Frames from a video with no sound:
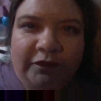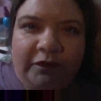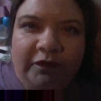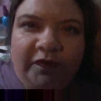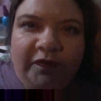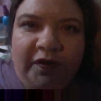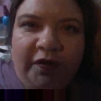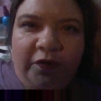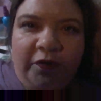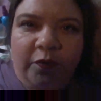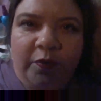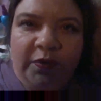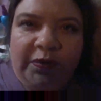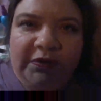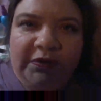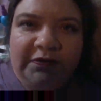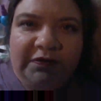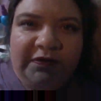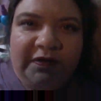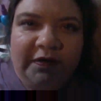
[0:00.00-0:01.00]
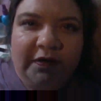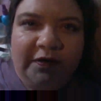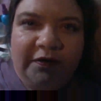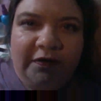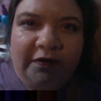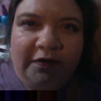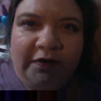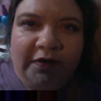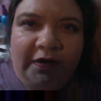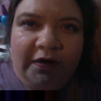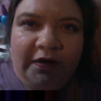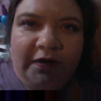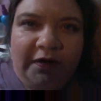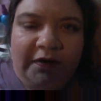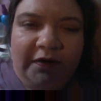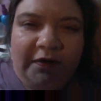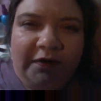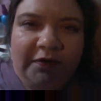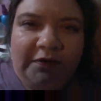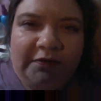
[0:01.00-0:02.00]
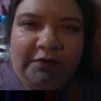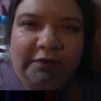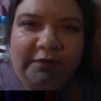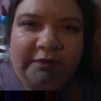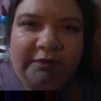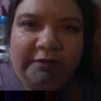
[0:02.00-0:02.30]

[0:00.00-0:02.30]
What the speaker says: No one's here yet.